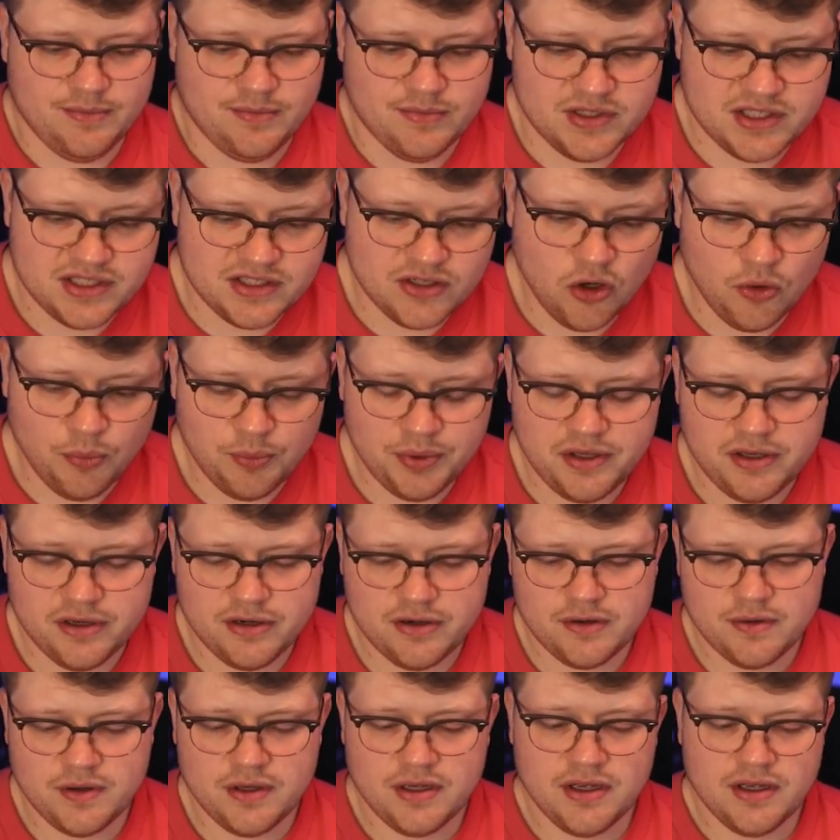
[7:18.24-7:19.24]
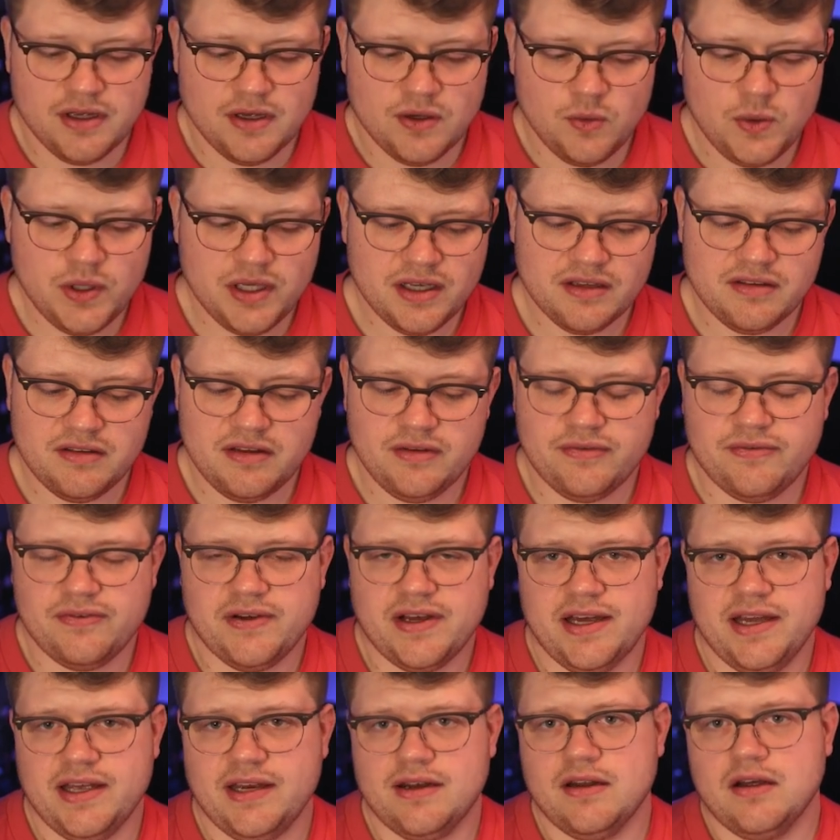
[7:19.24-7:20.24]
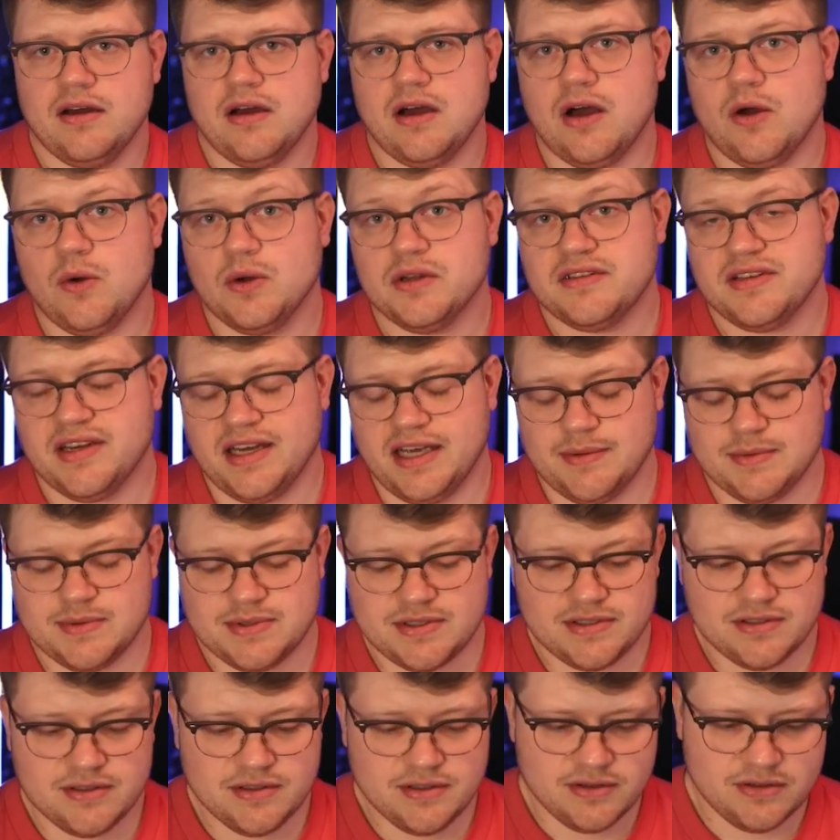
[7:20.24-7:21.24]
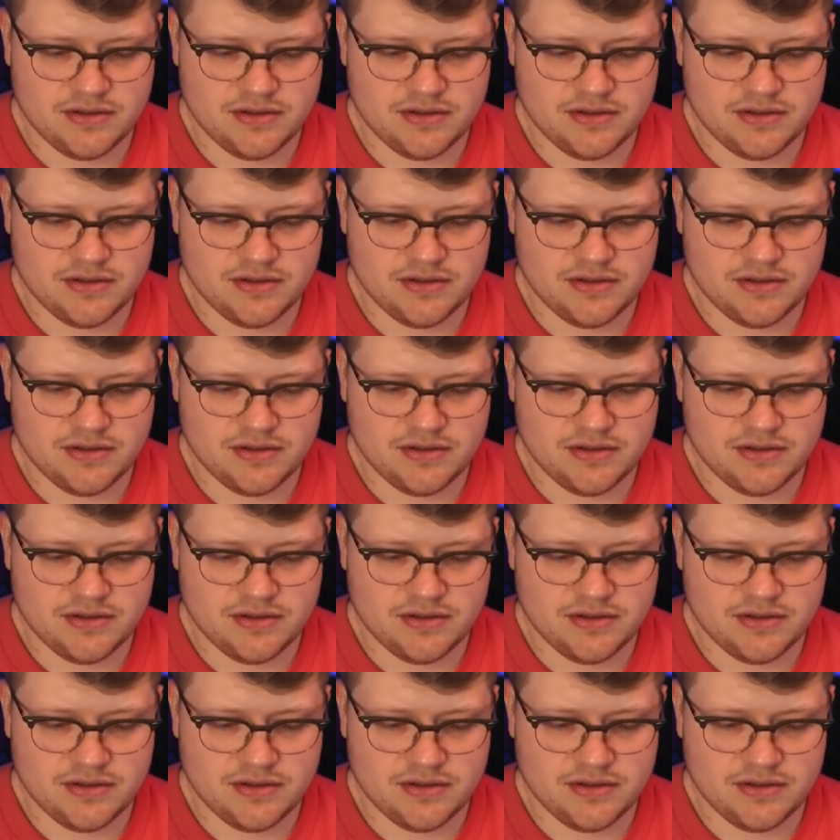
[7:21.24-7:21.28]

scope here, we can define our types.